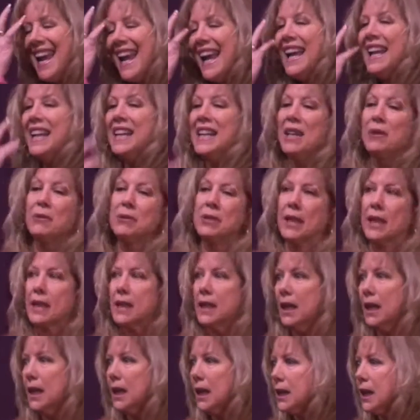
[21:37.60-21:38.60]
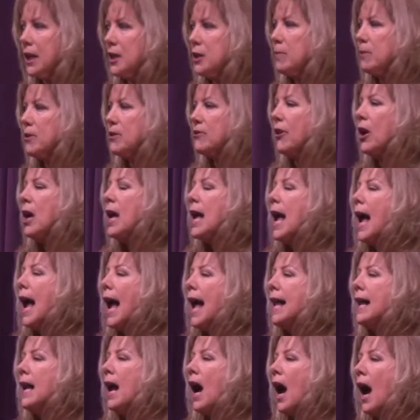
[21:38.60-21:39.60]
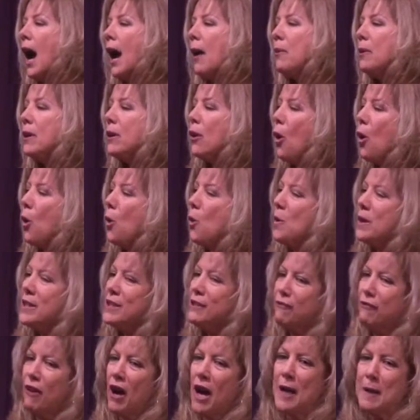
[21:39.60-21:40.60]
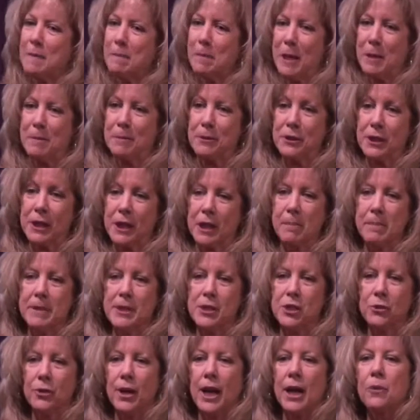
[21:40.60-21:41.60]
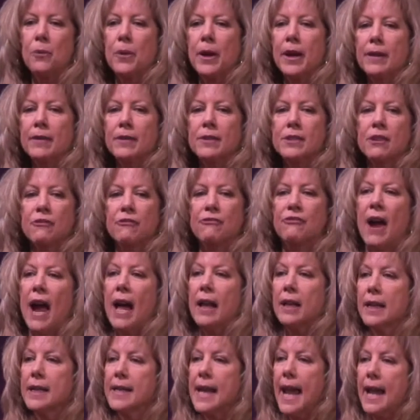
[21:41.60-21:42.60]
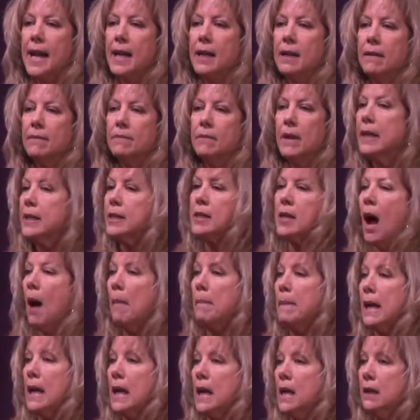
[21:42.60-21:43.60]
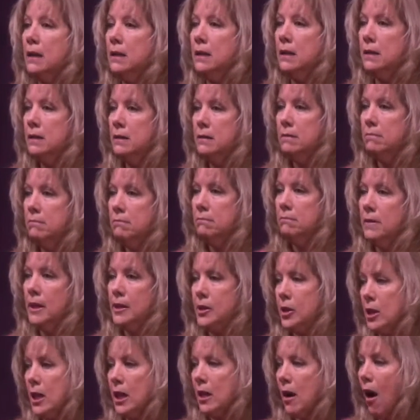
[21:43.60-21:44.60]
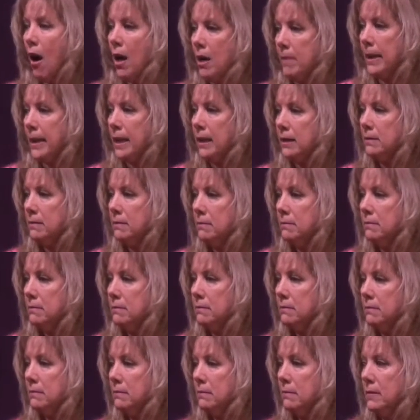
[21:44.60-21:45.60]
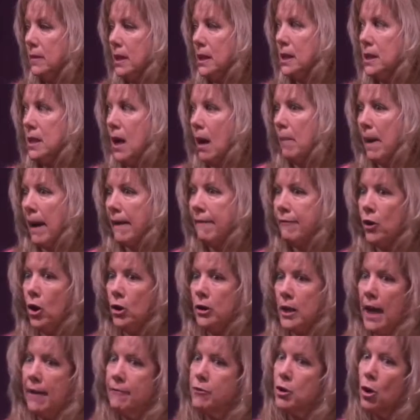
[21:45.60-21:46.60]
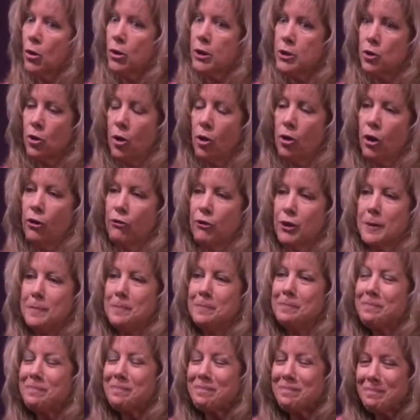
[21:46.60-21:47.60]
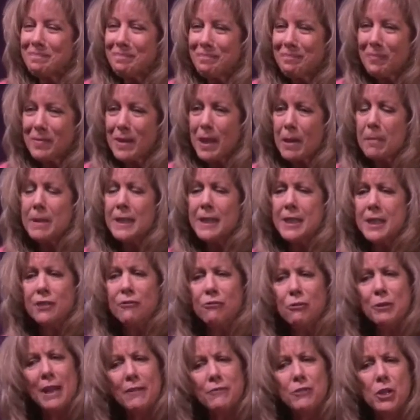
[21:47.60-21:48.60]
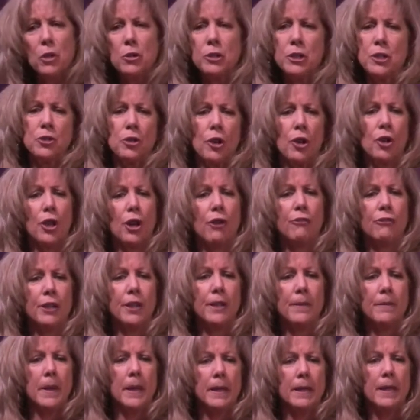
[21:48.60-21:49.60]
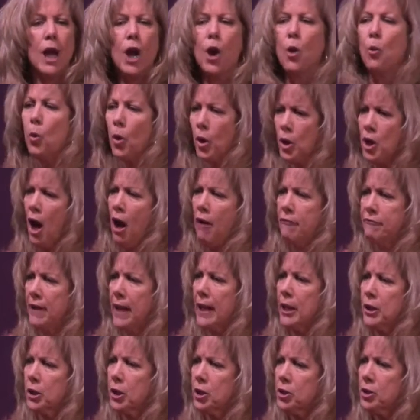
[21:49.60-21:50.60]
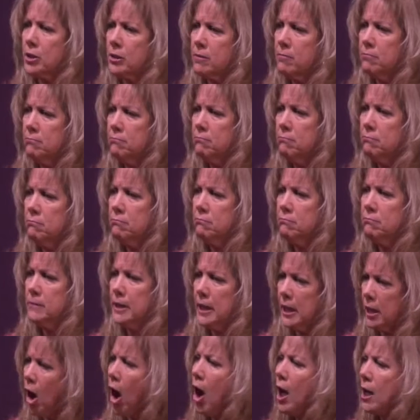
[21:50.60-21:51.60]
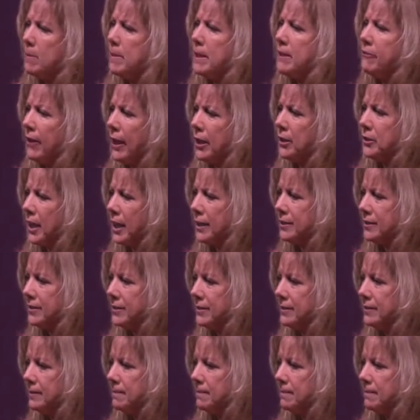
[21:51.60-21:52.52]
And he was like, yeah, customers are. And I would always find people to commiserate with, to validate that it's not me, it's the economy. It's not my fault, I have no control over it. Because if we have no control over it, then we're not failures. The economy failed us.